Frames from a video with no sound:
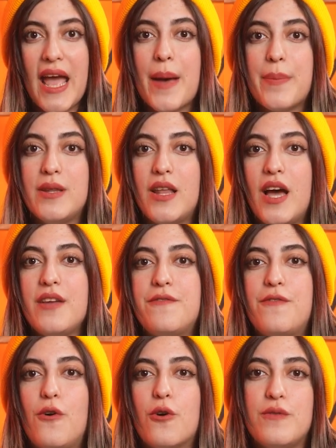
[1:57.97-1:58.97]
Apply
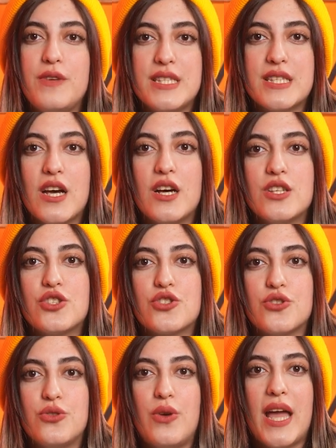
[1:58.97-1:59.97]
for visa
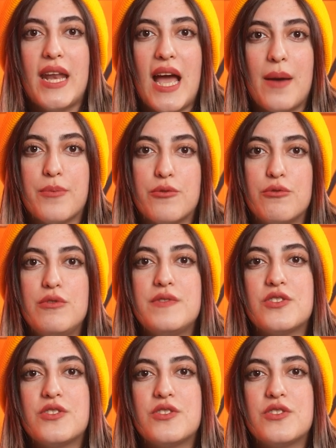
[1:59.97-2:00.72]
through an approved